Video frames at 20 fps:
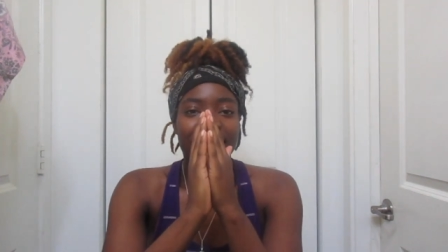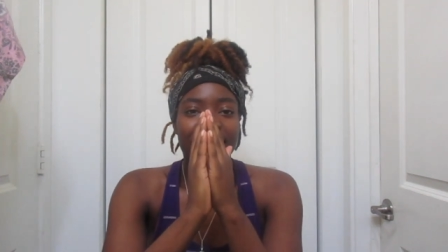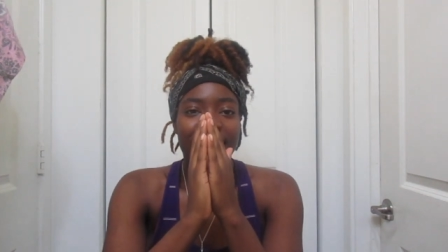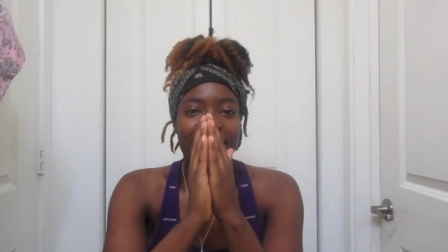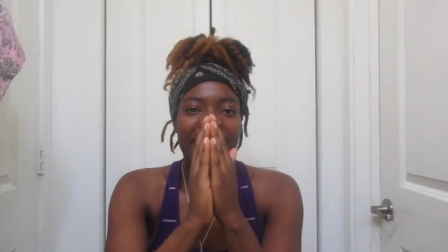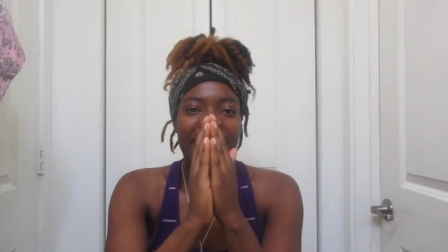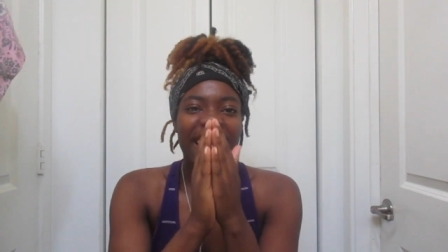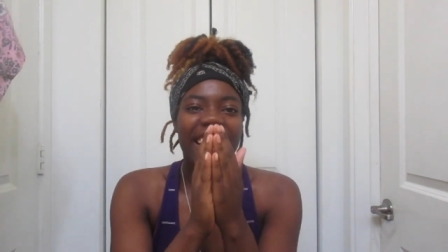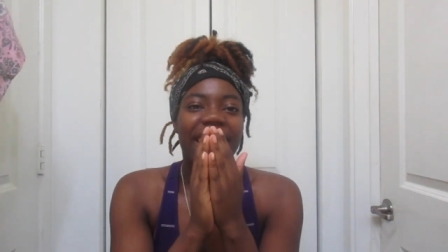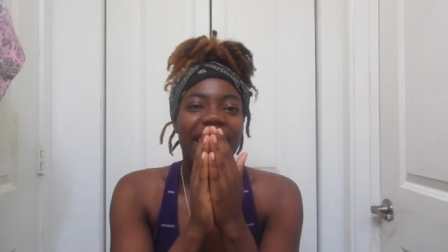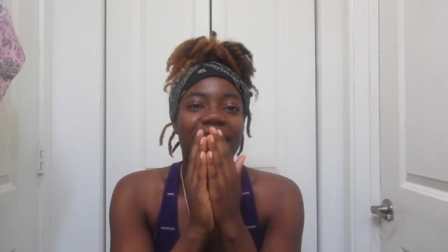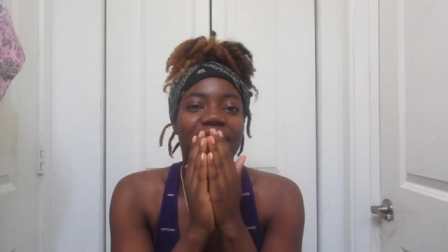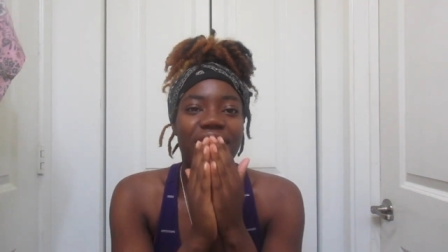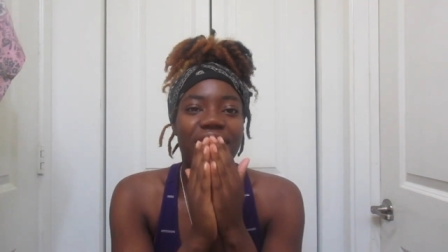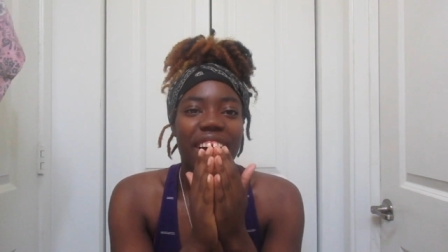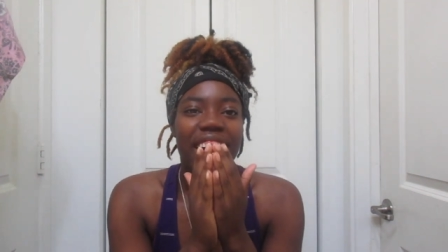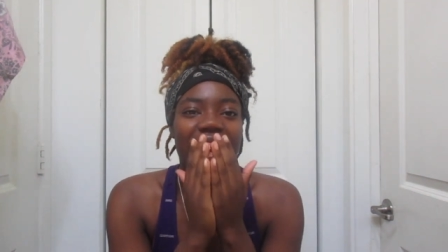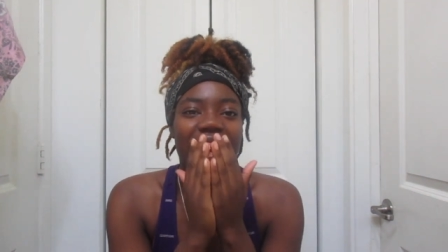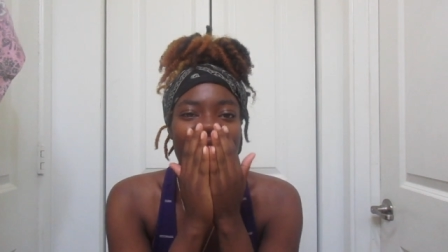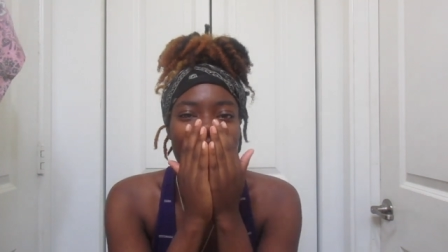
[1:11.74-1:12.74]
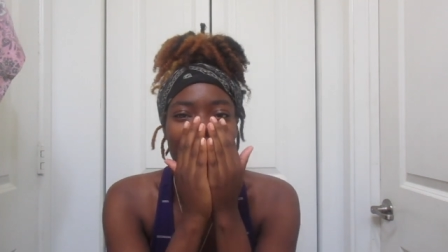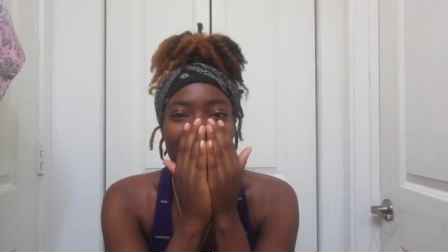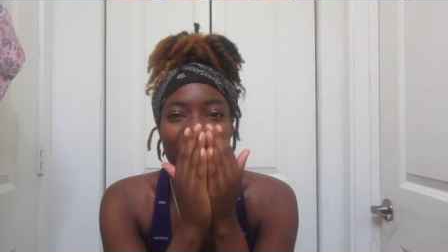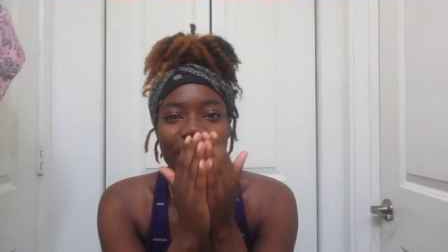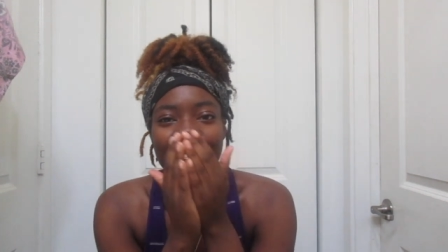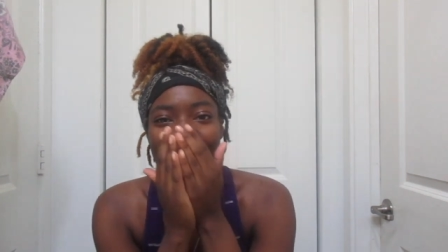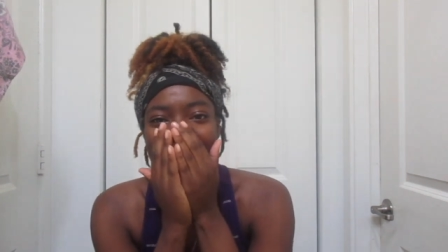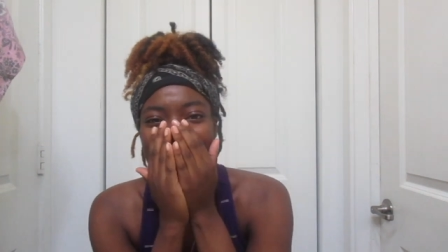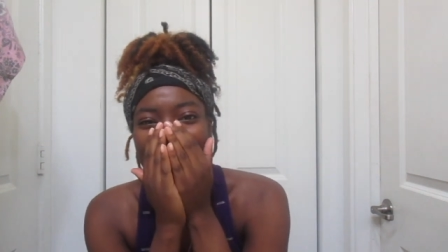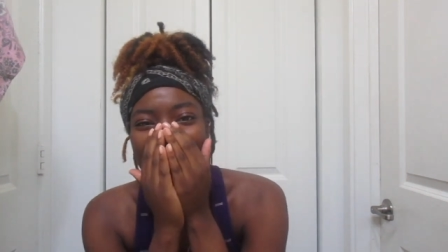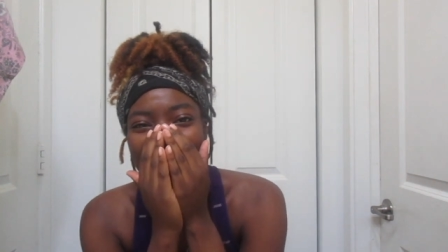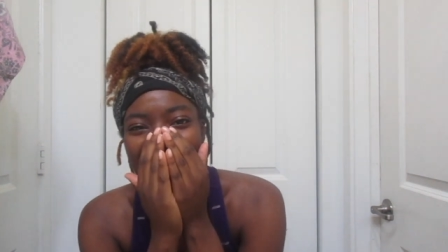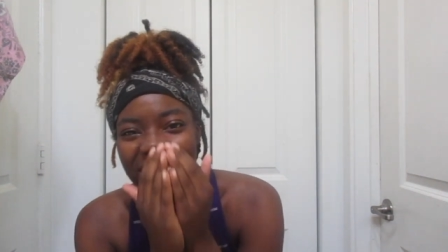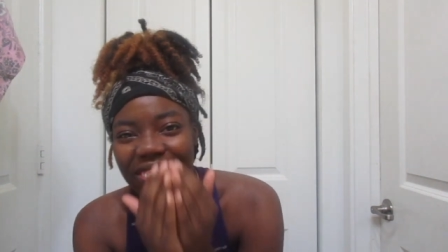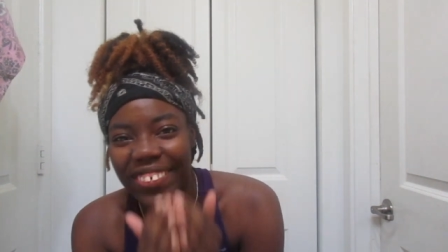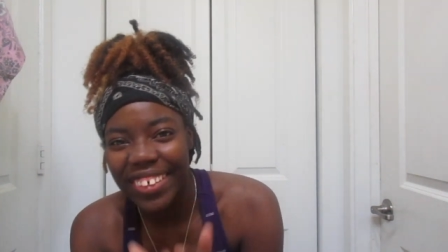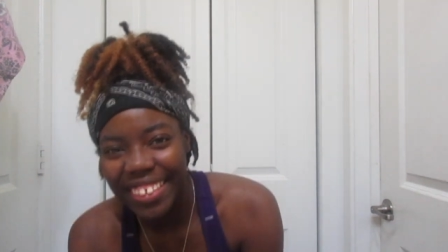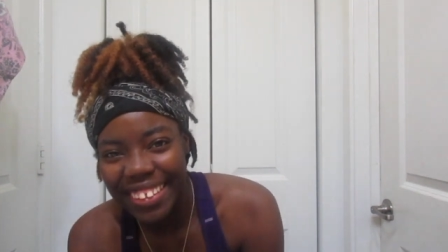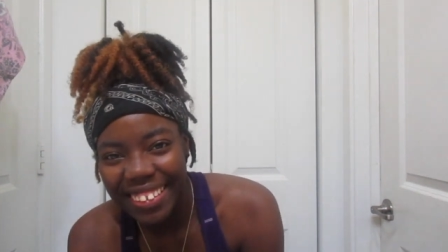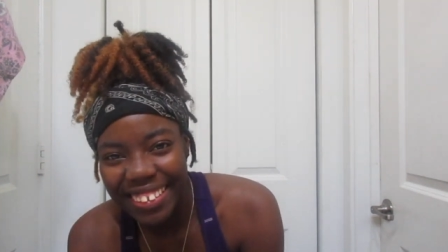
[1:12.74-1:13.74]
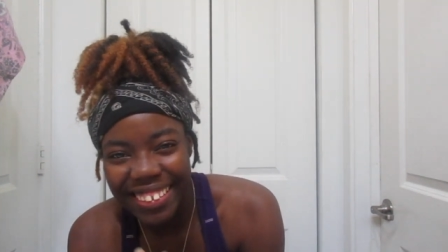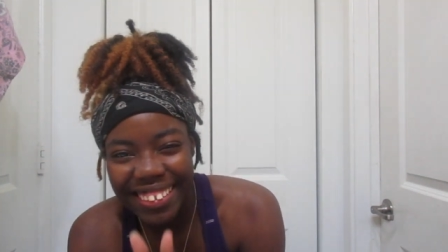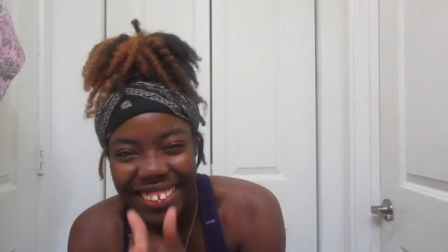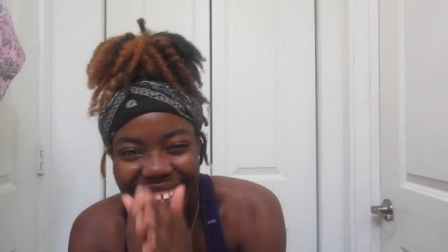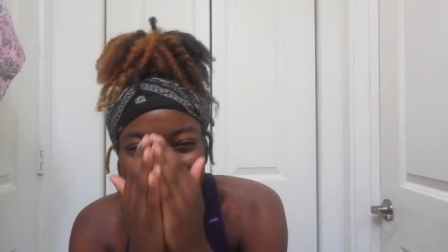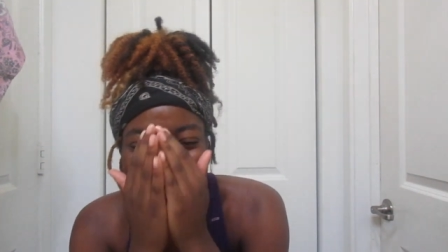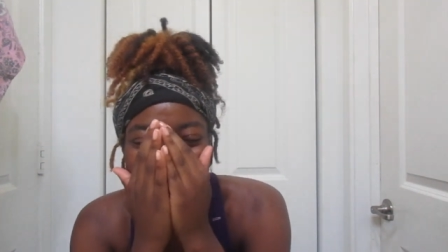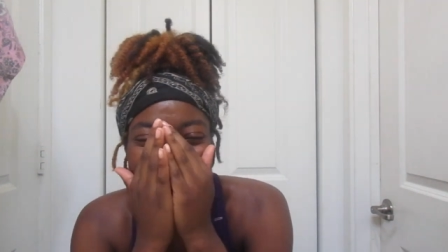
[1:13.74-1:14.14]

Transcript: getting fired from my first